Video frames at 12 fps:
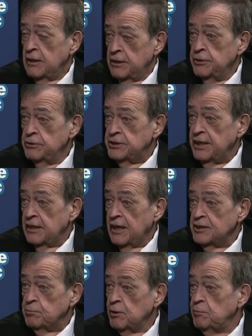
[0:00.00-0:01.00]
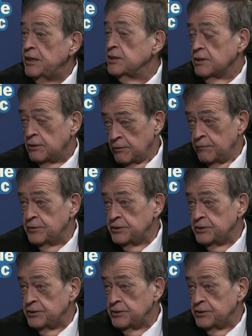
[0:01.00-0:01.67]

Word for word: a new state hospital because the current